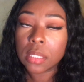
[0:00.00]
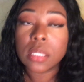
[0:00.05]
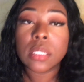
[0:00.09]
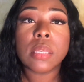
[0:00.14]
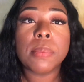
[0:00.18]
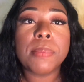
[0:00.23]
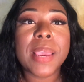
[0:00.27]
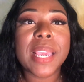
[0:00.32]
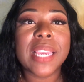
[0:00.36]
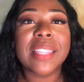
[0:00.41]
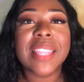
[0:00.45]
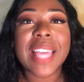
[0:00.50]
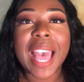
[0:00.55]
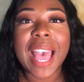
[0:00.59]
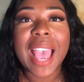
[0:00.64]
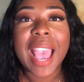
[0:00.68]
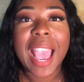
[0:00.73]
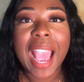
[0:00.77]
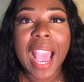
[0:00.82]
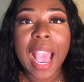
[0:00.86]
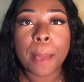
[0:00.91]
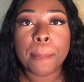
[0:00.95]
to make
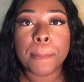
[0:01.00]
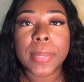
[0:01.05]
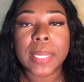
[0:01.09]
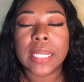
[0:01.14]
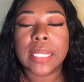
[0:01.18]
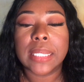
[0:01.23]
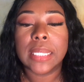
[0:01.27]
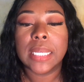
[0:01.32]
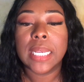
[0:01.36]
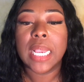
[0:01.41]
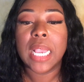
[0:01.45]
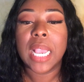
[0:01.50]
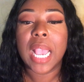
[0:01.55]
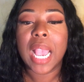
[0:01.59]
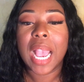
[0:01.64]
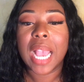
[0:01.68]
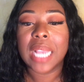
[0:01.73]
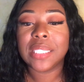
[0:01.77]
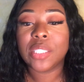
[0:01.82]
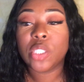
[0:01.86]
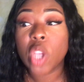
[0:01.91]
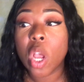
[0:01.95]
that happen.
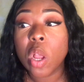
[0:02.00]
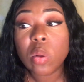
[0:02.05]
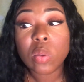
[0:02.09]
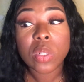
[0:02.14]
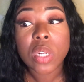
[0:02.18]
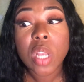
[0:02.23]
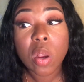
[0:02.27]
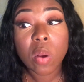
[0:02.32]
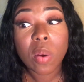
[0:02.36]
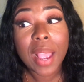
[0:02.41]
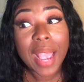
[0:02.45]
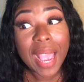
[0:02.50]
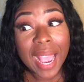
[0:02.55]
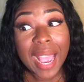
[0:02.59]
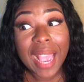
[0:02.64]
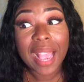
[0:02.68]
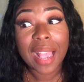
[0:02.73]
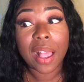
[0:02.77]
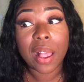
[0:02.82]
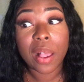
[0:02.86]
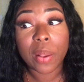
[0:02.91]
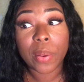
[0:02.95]
Don't know
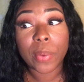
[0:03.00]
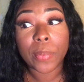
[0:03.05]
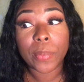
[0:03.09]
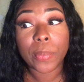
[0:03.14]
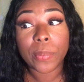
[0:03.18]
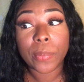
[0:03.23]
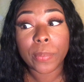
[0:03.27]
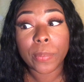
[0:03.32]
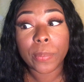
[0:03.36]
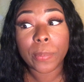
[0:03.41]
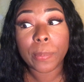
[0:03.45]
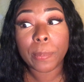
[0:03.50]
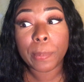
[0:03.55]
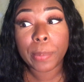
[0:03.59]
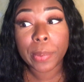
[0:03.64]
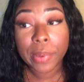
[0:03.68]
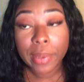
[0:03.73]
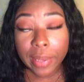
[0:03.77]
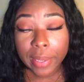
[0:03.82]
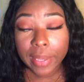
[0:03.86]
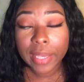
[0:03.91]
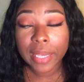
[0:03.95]
how,
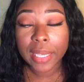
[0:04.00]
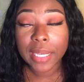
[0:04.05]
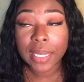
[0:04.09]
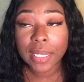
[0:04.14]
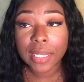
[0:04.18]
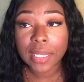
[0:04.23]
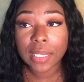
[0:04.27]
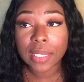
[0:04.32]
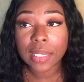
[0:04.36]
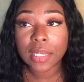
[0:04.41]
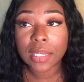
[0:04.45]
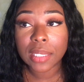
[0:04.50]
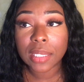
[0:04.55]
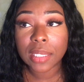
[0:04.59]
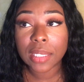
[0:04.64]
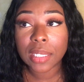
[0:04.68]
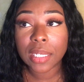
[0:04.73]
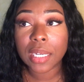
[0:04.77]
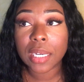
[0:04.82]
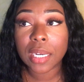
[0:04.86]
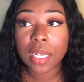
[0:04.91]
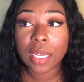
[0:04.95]
but,
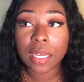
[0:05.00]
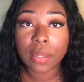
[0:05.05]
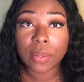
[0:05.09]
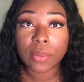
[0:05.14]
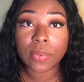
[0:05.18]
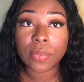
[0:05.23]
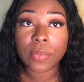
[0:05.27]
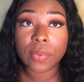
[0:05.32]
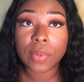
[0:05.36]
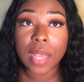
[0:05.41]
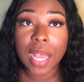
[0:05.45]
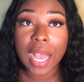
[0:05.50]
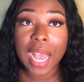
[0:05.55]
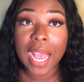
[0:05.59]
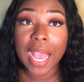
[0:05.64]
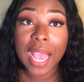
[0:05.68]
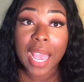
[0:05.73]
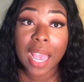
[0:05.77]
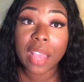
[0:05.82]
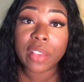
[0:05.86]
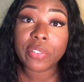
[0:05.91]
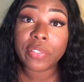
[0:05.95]
you know,
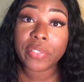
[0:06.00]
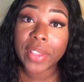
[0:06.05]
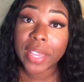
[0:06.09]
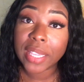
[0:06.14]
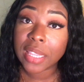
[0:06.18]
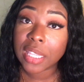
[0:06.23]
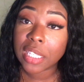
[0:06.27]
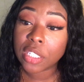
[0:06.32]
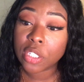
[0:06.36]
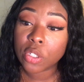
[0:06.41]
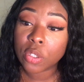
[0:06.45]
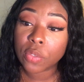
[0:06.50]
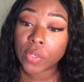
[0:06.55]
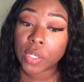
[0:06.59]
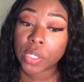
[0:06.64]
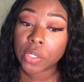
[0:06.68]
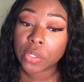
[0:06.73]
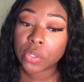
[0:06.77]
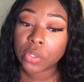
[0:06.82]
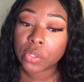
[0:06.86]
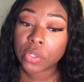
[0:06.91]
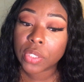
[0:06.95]
I have faith in the
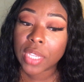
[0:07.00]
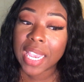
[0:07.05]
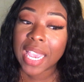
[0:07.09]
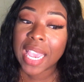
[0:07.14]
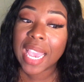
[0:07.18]
universe.